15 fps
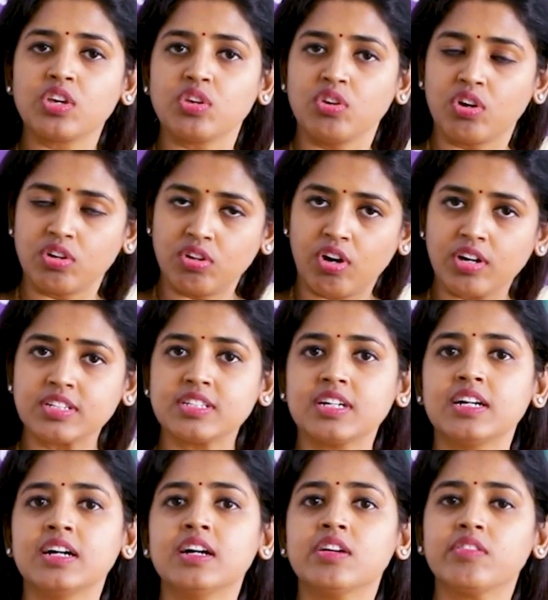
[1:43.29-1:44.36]
Your
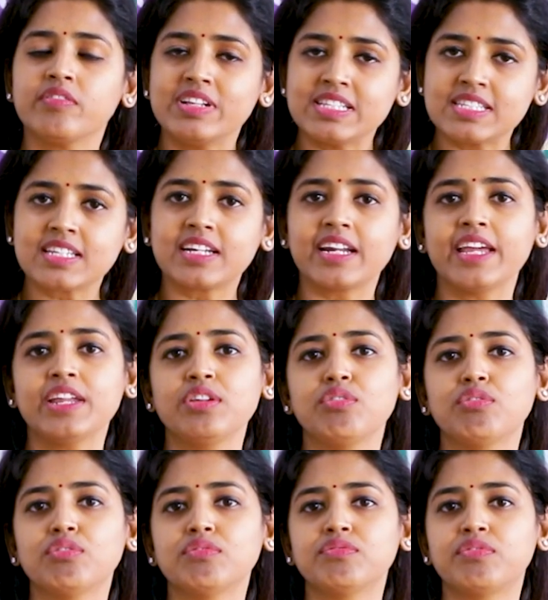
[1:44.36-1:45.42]
doctor will screen
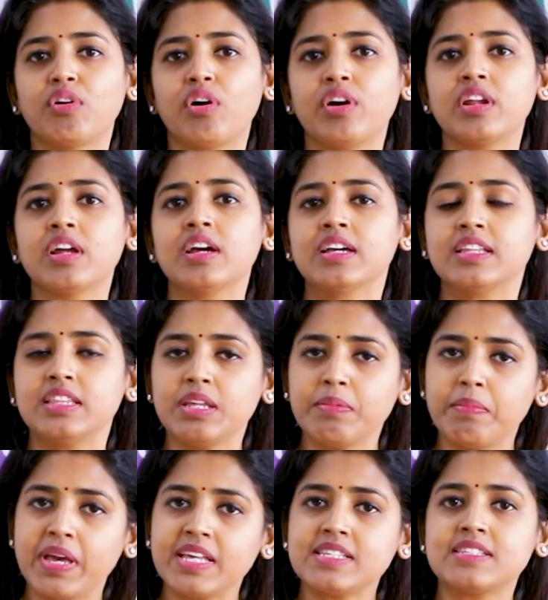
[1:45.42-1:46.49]
you for the
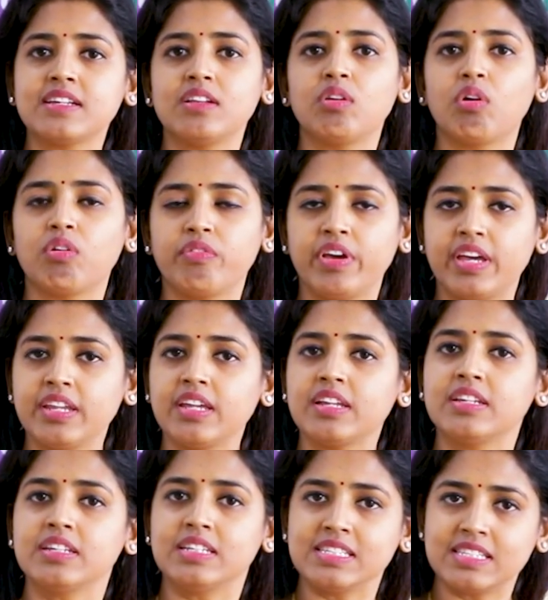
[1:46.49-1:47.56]
basal
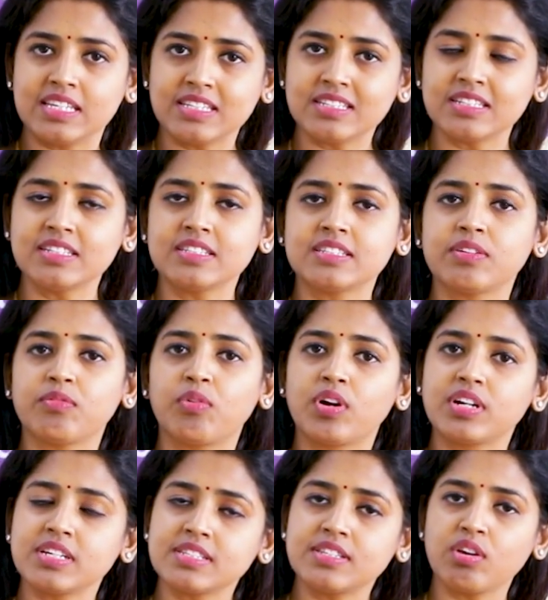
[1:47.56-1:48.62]
ovarian diseases,
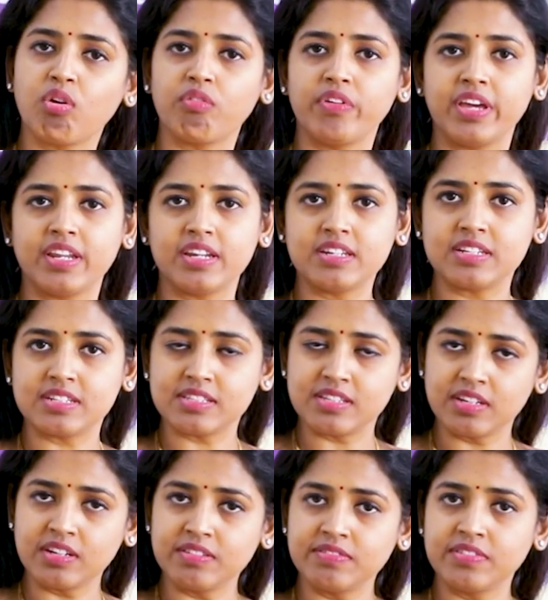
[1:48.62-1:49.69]
what is the ovarian
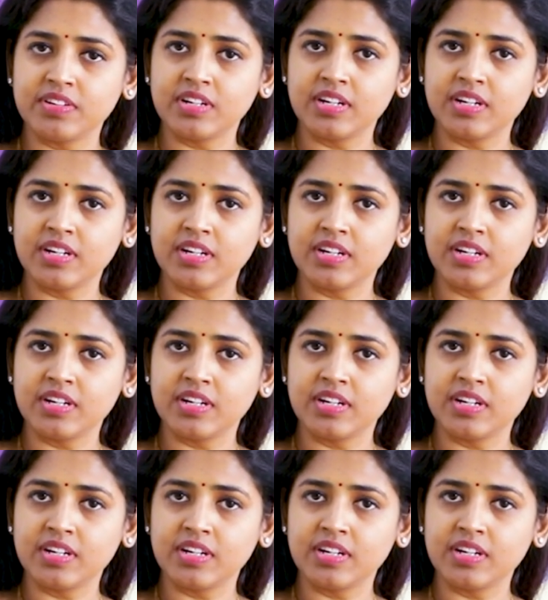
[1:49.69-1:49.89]
reserve,